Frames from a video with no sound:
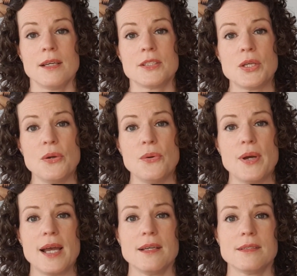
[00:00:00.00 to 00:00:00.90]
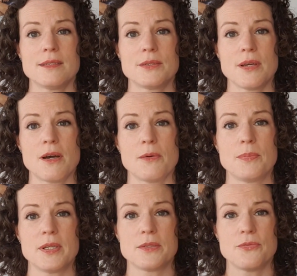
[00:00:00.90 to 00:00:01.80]
So as our
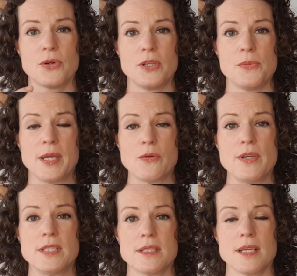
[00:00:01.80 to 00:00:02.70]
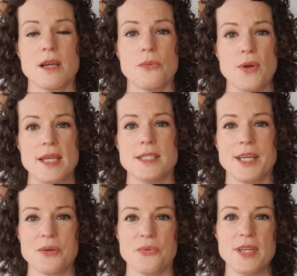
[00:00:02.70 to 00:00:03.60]
blood volume increases and our weight
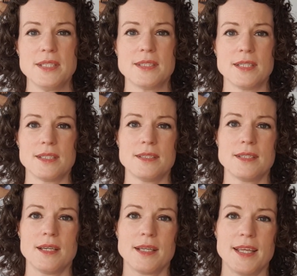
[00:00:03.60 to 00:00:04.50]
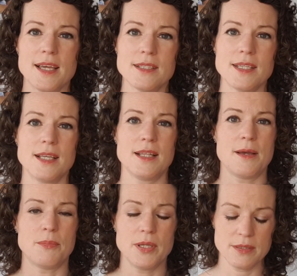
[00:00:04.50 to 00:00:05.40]
increases, getting
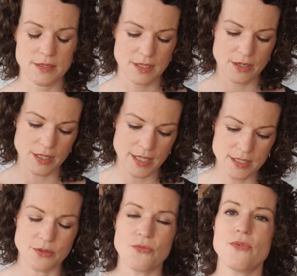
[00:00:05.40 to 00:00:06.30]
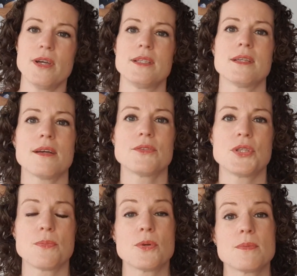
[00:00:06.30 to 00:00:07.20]
that blood circulated right down to
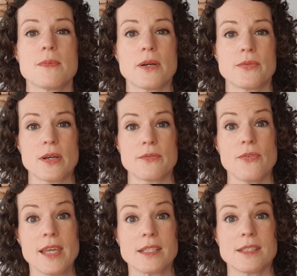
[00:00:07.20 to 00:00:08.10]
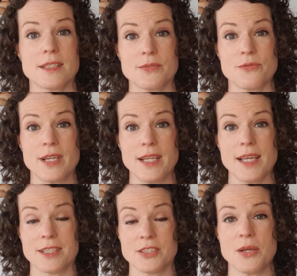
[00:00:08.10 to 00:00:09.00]
the bottom of our feet is really
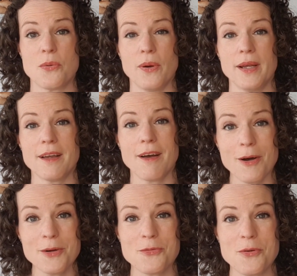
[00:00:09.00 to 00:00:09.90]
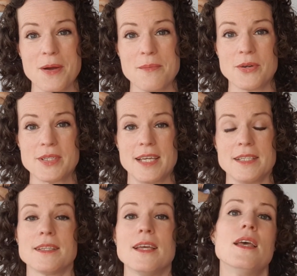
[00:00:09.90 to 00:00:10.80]
actually quite hard for our
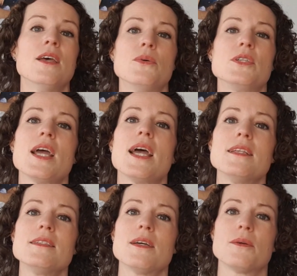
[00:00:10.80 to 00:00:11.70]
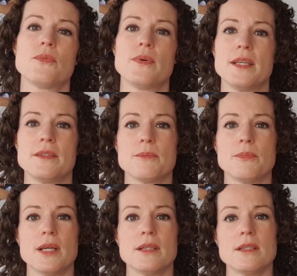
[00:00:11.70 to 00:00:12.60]
bodies, which ends up with
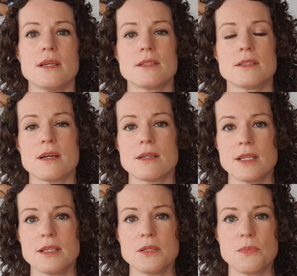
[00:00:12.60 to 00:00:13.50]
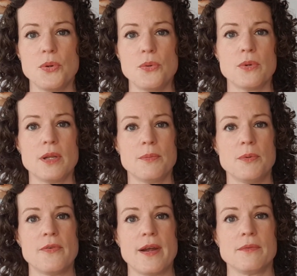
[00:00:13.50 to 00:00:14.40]
blood starting to pool
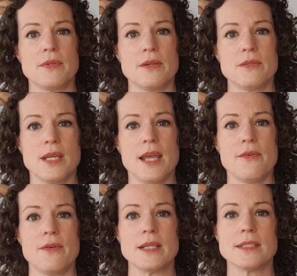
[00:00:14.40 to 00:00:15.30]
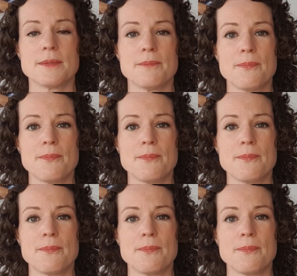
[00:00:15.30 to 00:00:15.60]
up around those areas.